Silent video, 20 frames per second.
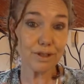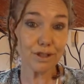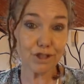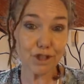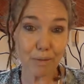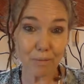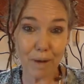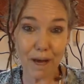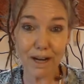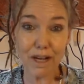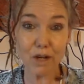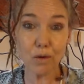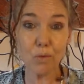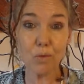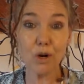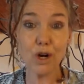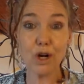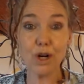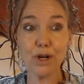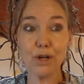shamanic
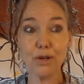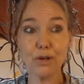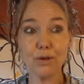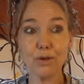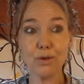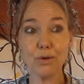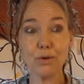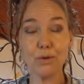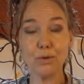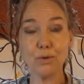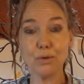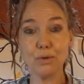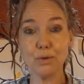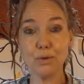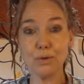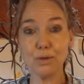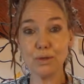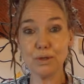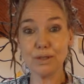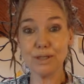work
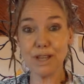or